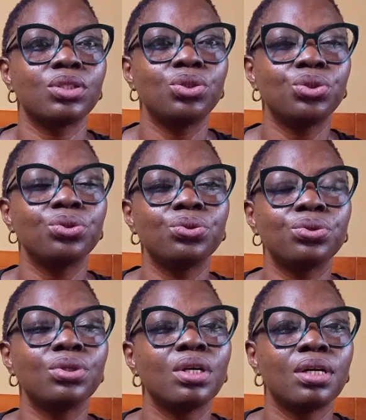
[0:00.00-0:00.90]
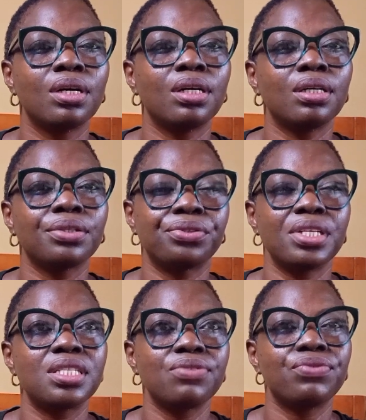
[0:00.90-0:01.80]
you
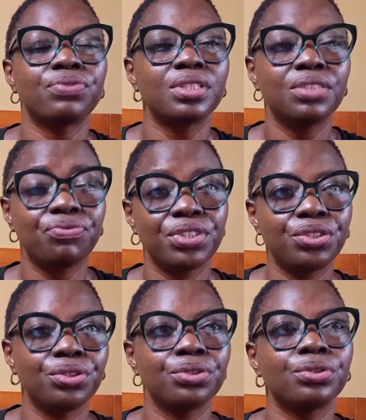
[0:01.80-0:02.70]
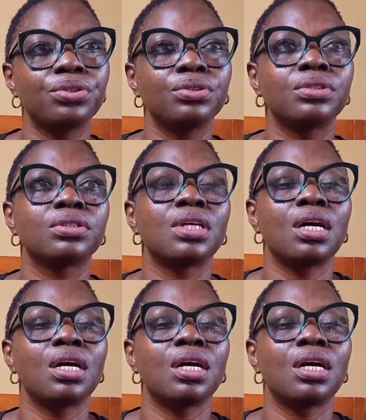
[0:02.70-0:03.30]
create funny video,